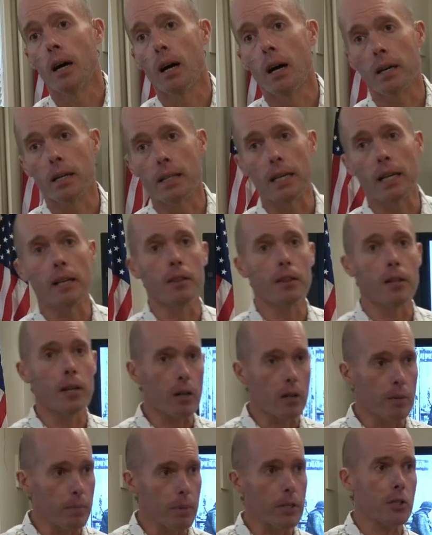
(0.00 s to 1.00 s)
Again,
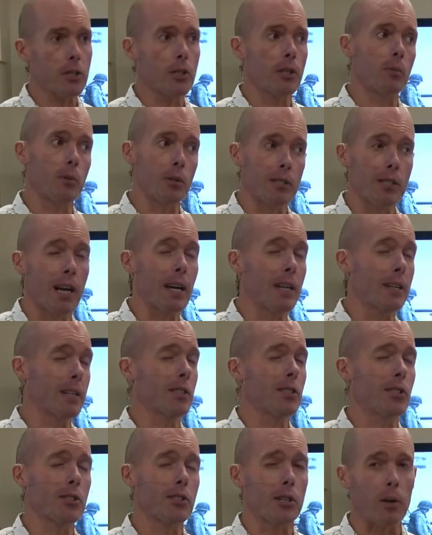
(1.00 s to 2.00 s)
their mission was not
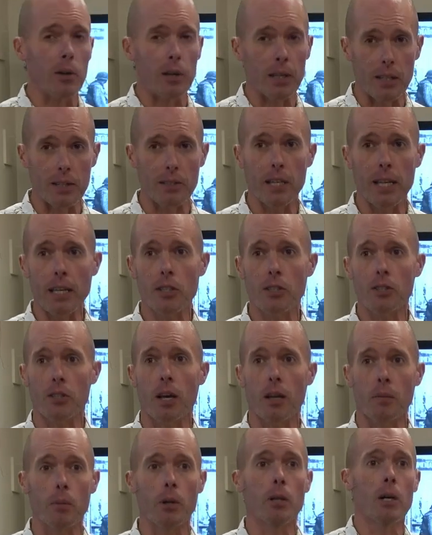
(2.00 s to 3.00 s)
necessarily to take
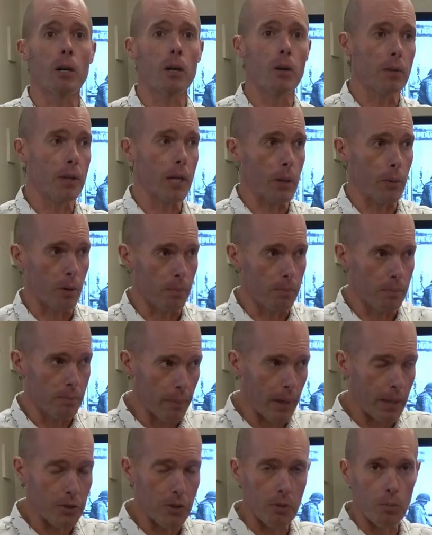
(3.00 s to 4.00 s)
Saint-Malo. They were
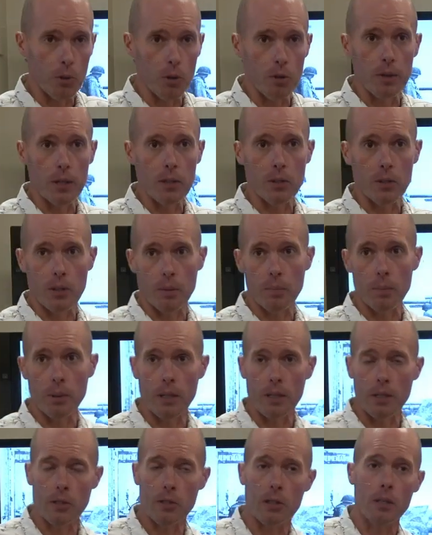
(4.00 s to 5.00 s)
meant to move into the
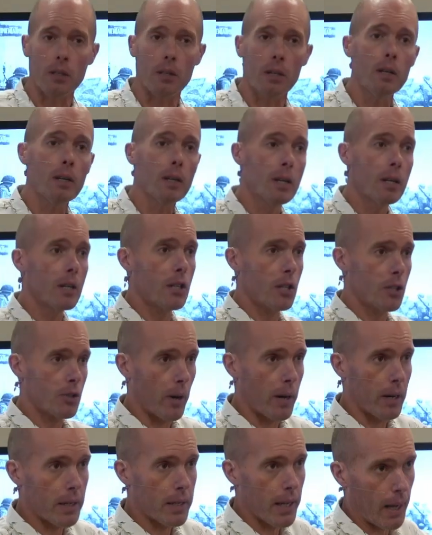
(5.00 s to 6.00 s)
peninsula,
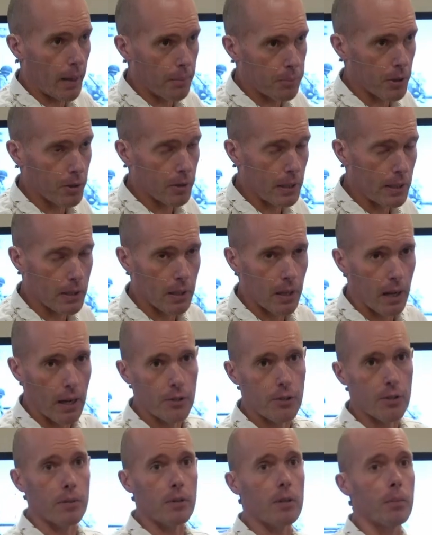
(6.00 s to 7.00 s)
try to capture these
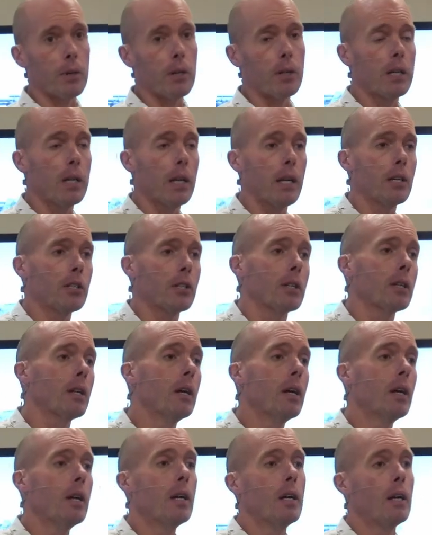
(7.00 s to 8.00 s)
lines of communication.
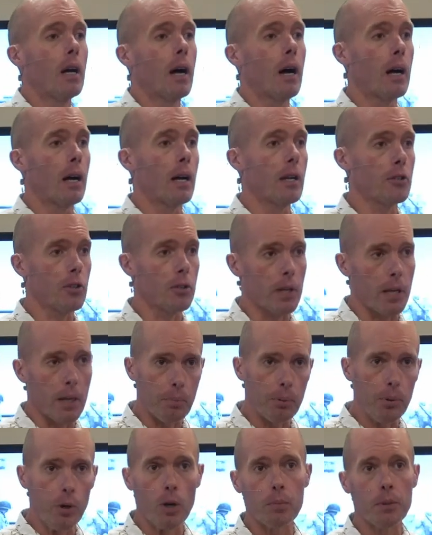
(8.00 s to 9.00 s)
So they
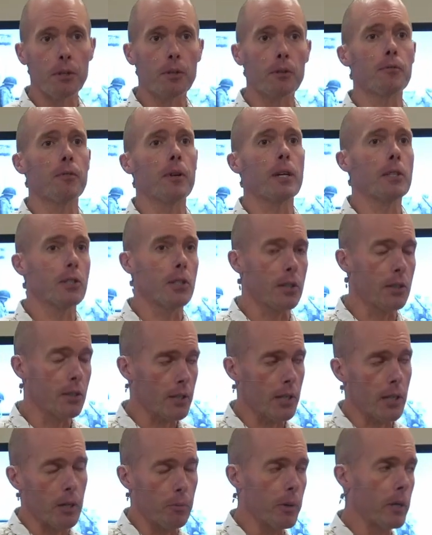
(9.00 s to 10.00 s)
probe the
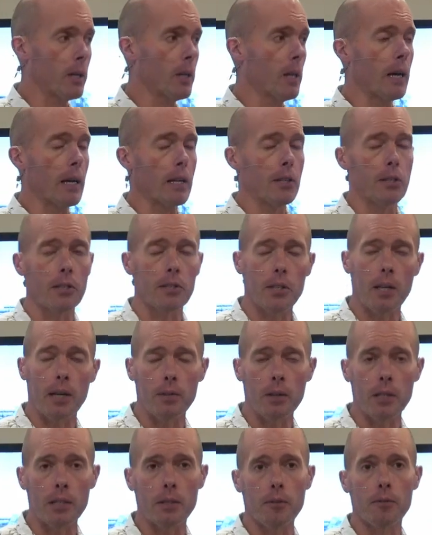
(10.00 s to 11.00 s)
defenses. They realize it's
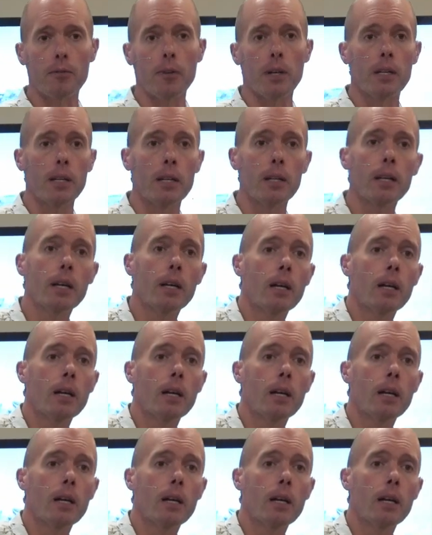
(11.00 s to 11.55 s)
heavily defended.